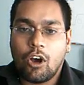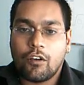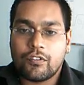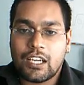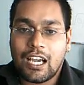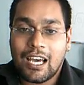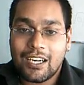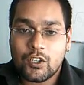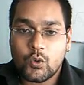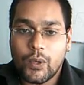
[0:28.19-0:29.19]
of the
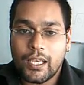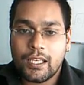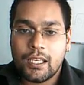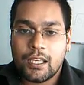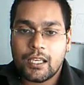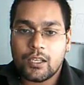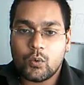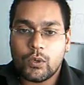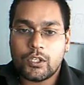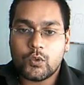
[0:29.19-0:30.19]
current way
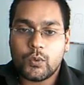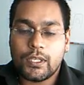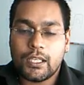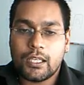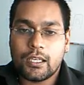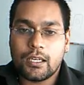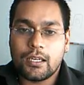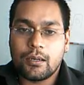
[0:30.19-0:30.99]
in which we